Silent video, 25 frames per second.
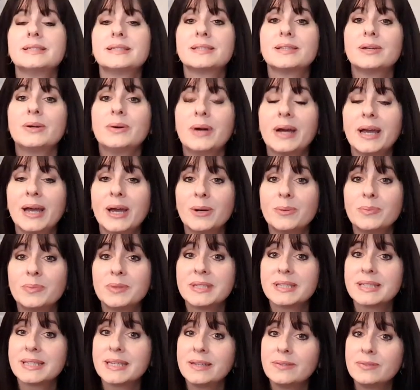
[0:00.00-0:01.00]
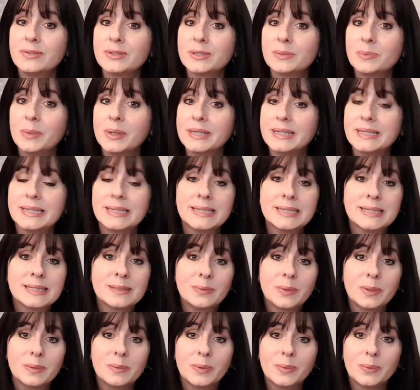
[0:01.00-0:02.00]
So I hope this gave you some ideas,
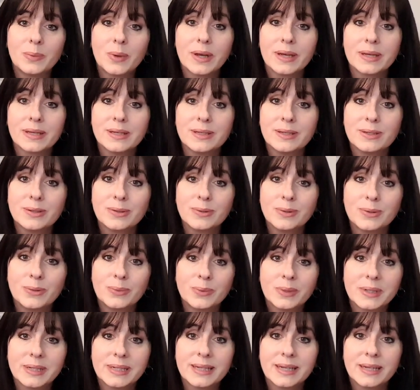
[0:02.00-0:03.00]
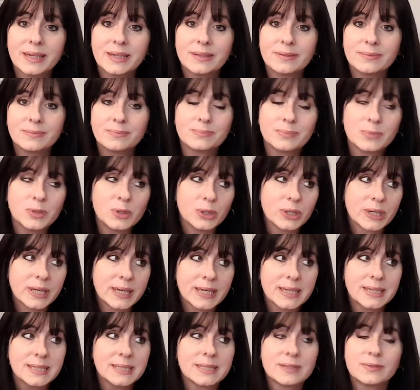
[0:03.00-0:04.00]
maybe what you would get your
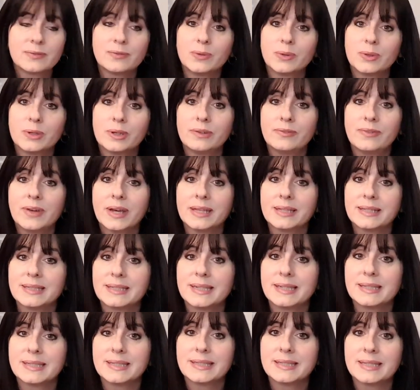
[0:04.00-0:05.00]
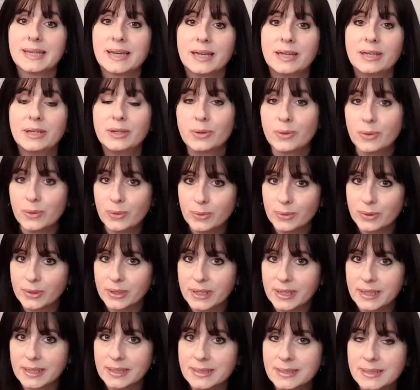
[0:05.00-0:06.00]
kids for Valentine's Day, your older
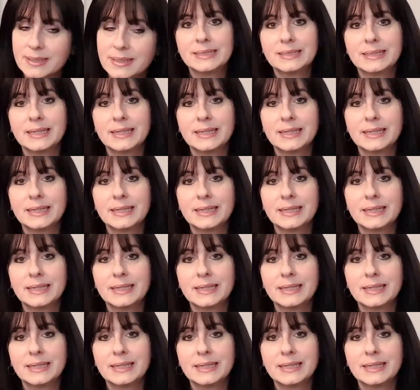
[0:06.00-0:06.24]
kids.